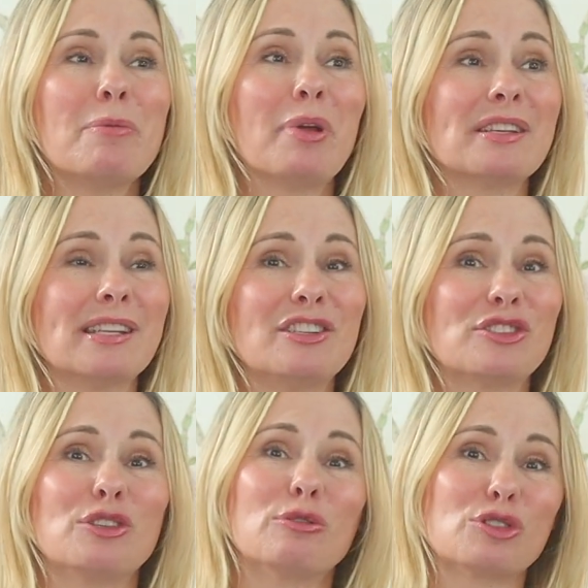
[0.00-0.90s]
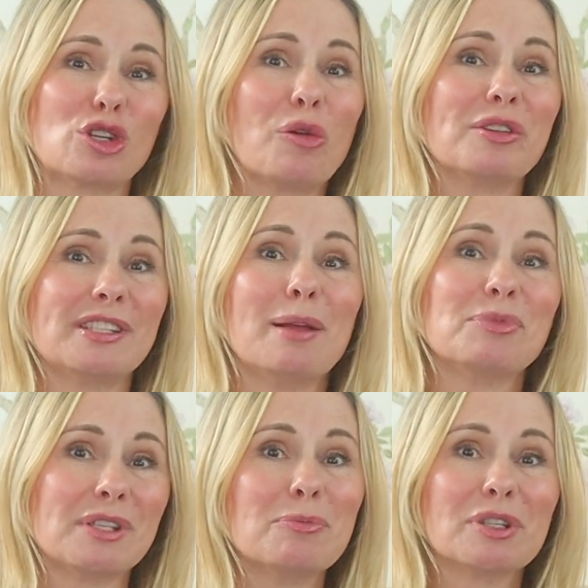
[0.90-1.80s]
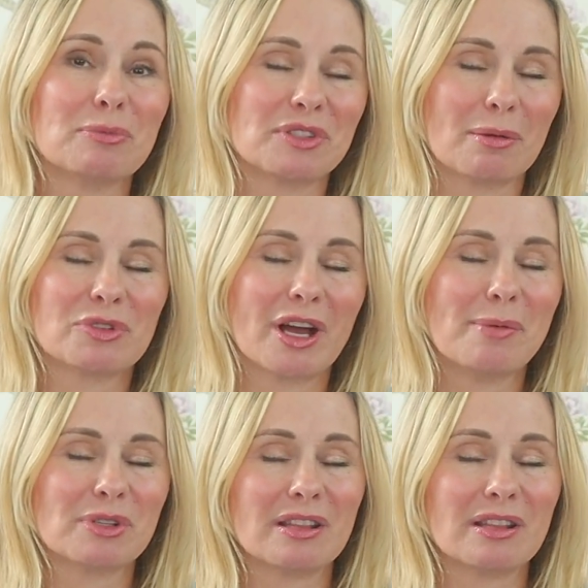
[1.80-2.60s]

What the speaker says: because they just don't show the same symptoms sometimes.